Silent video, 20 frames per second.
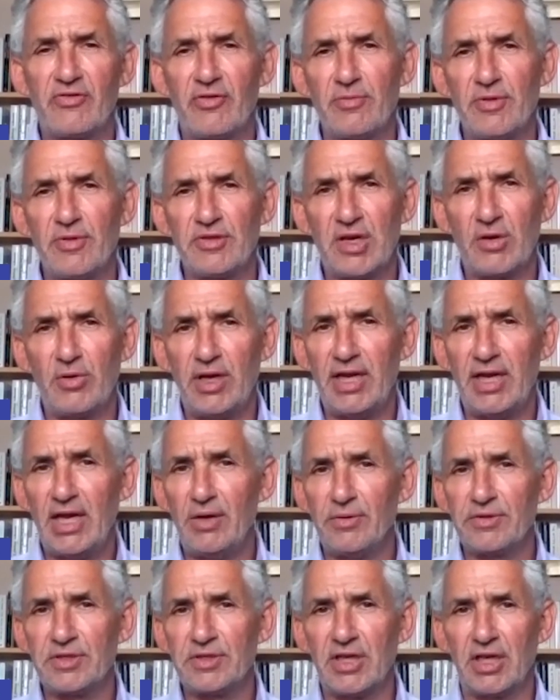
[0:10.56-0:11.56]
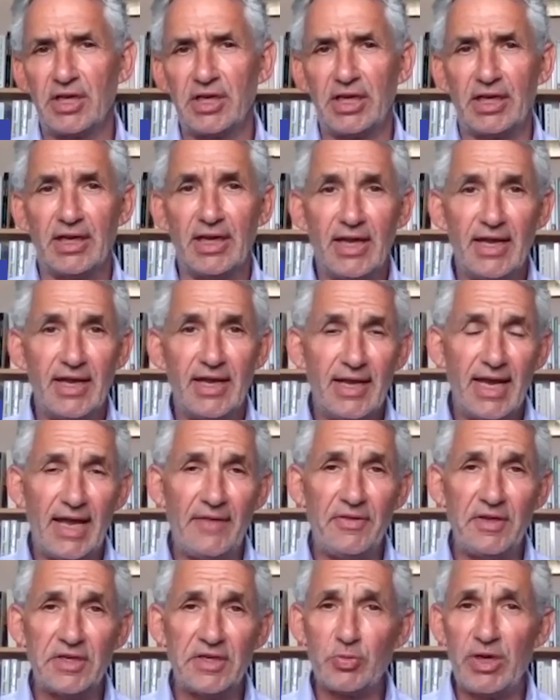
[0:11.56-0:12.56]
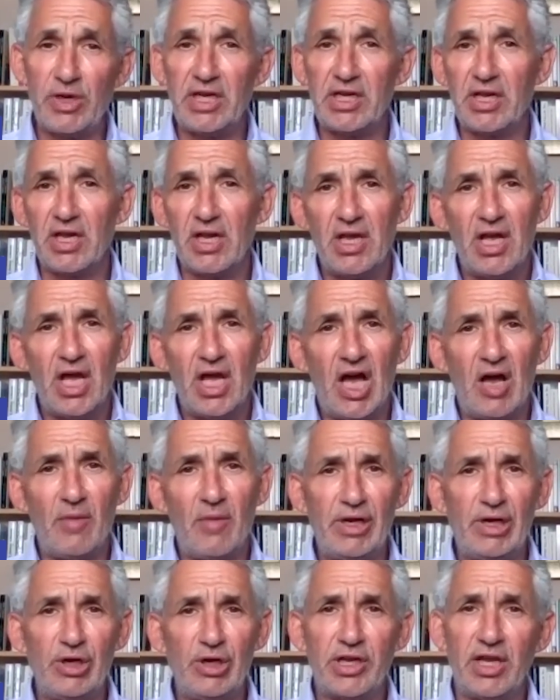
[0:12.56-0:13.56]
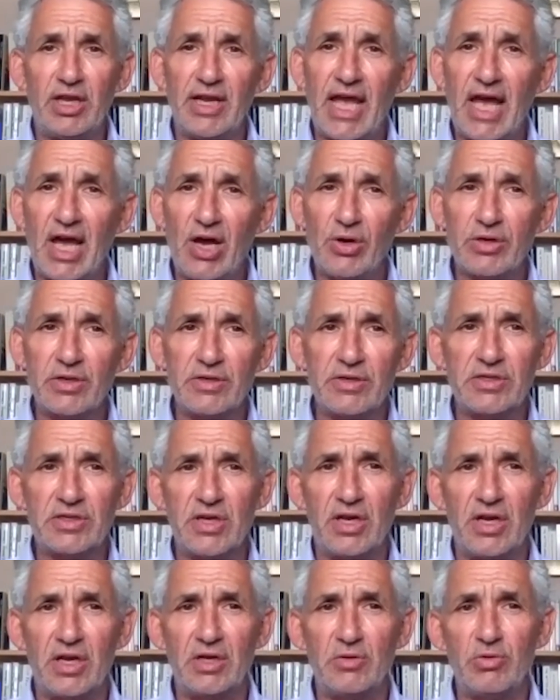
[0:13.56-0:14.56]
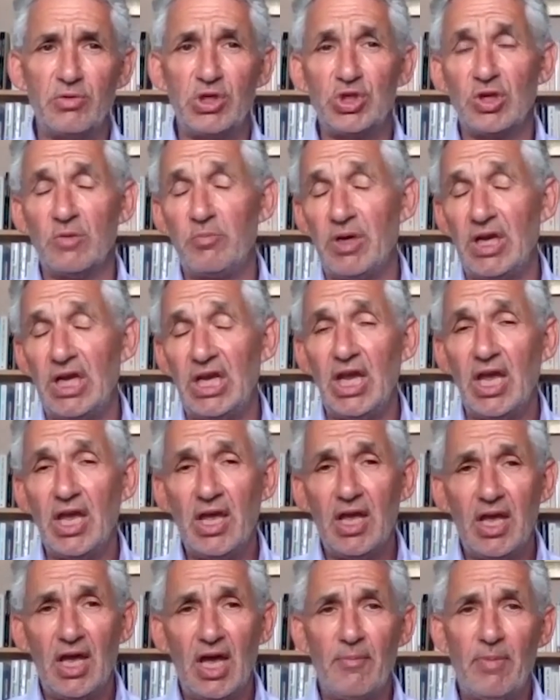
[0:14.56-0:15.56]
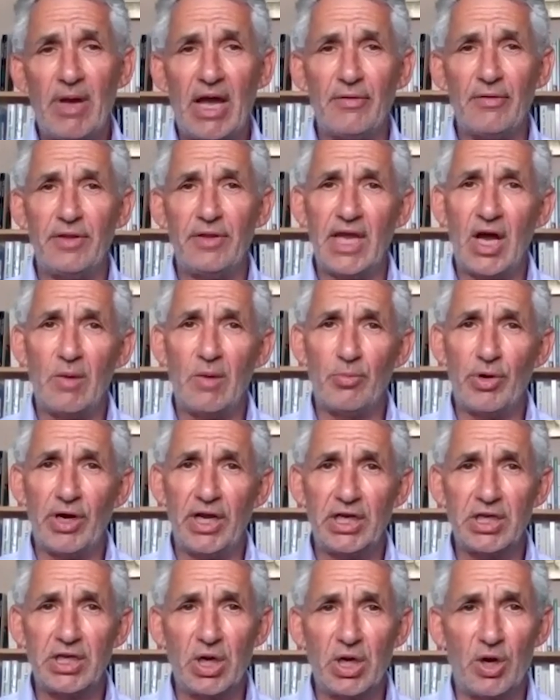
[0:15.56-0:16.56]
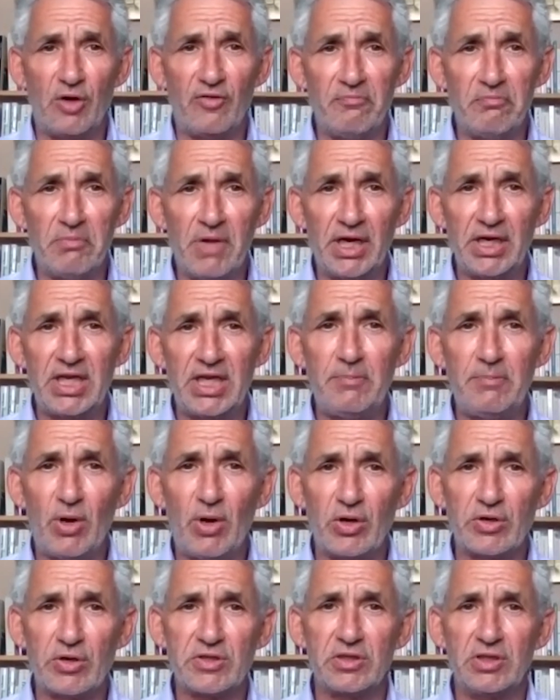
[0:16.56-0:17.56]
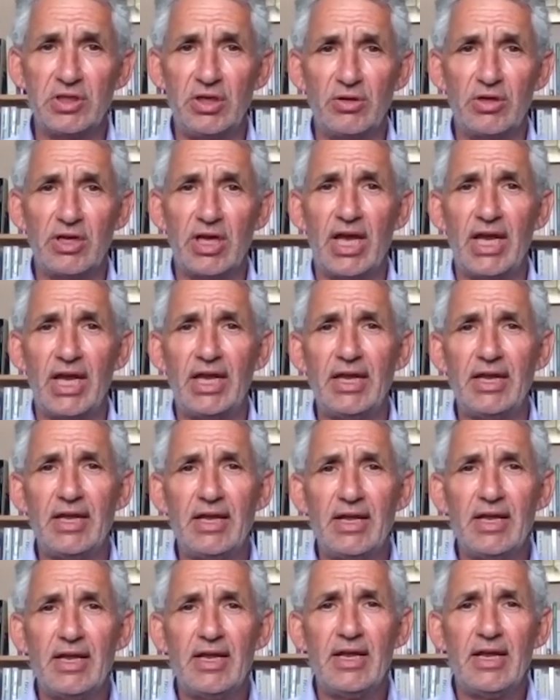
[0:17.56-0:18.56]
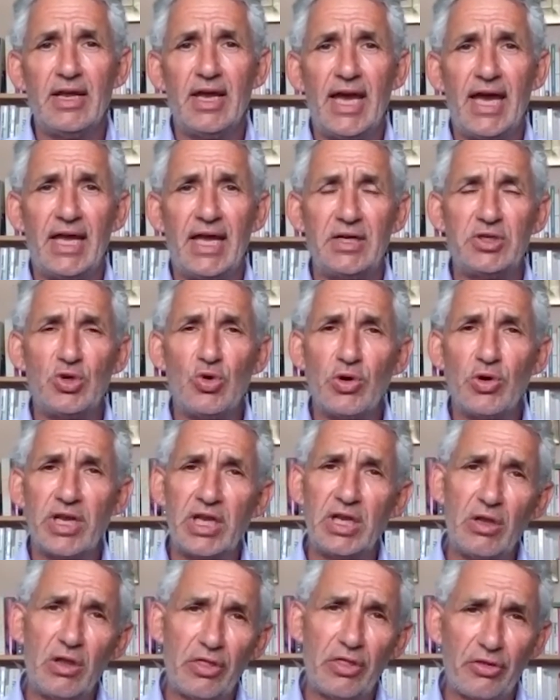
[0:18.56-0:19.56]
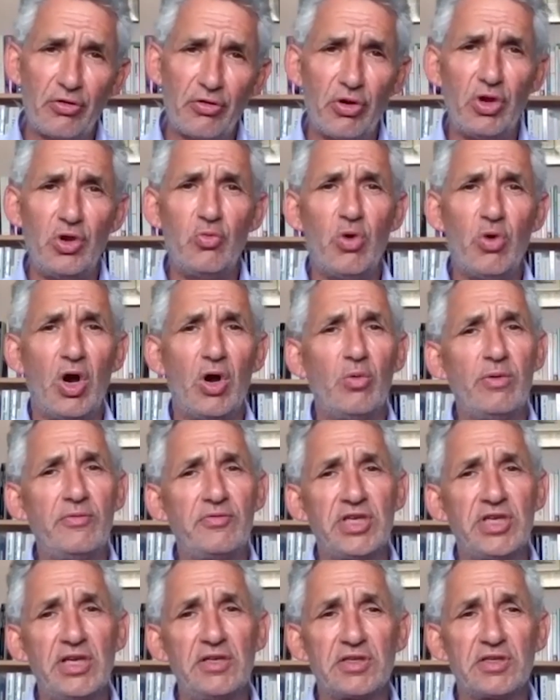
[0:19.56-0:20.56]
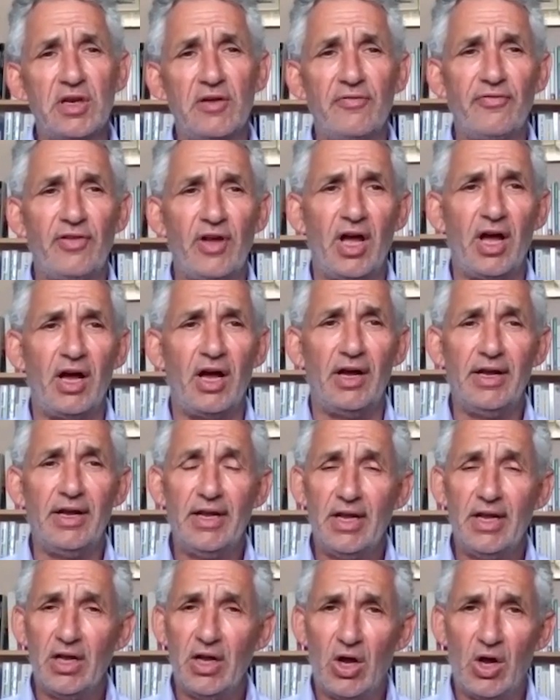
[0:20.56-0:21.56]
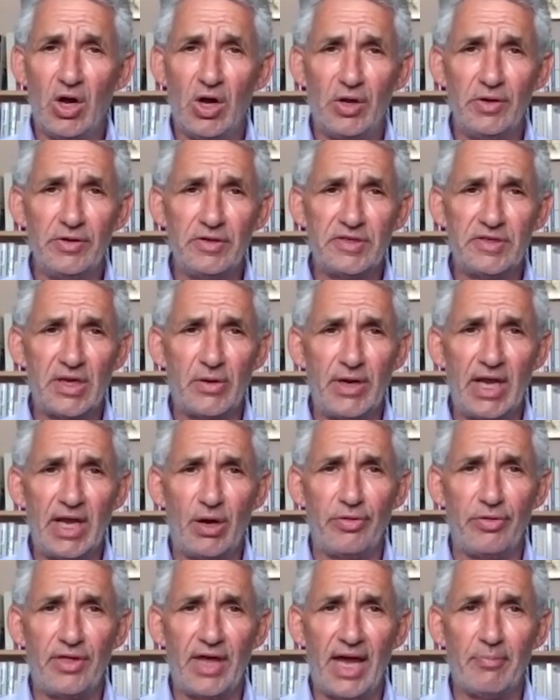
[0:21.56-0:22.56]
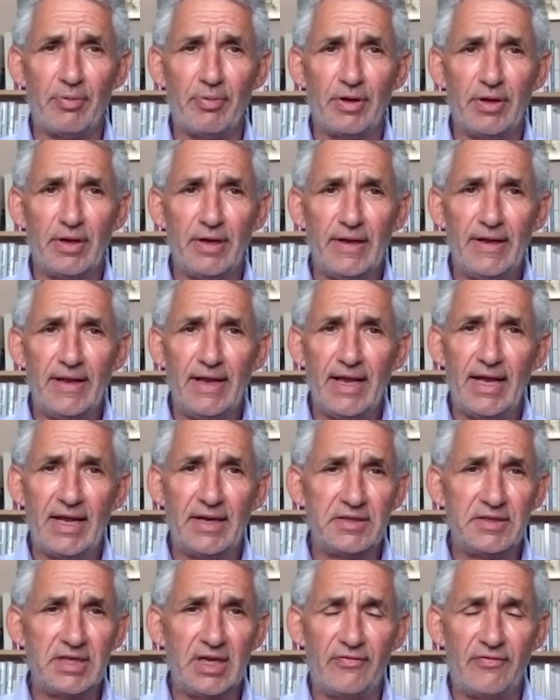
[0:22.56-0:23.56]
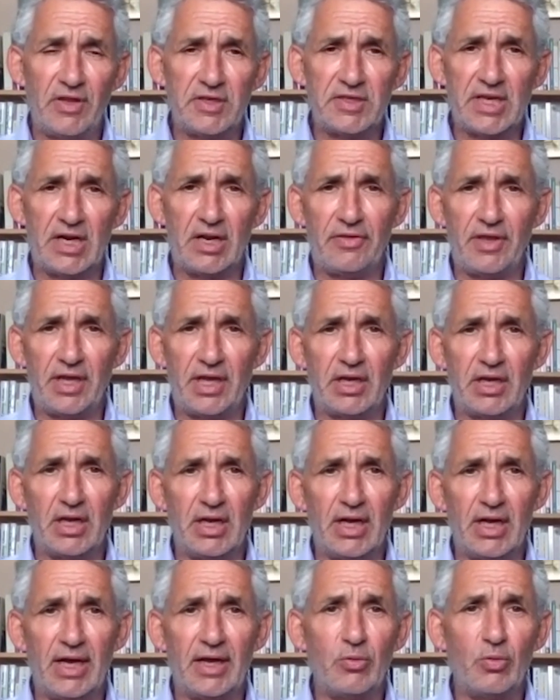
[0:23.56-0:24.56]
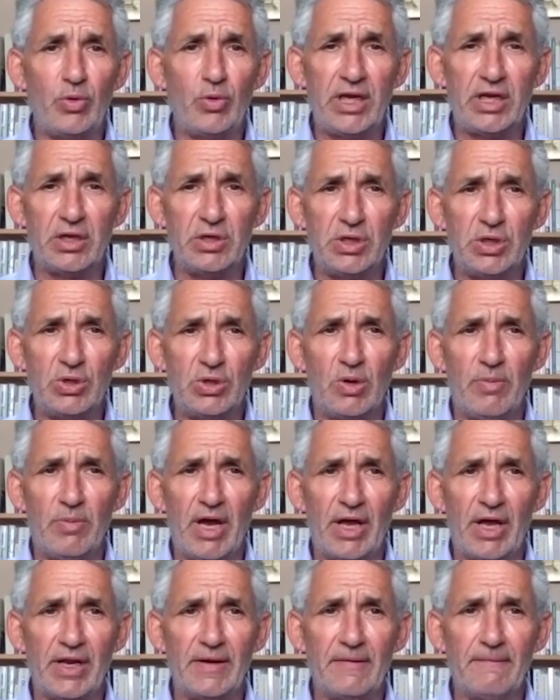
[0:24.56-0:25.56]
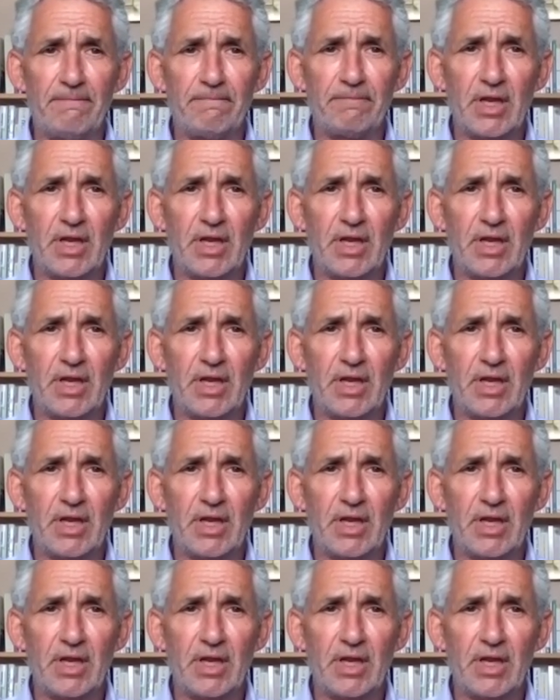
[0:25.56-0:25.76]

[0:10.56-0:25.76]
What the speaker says: from the ZOE Health Study. And this week, I'll be looking at how concerned we should be about the outbreak of monkeypox in the UK and talking you through what we've seen so far on the ZOE Health app and see if there's anything we can do about it.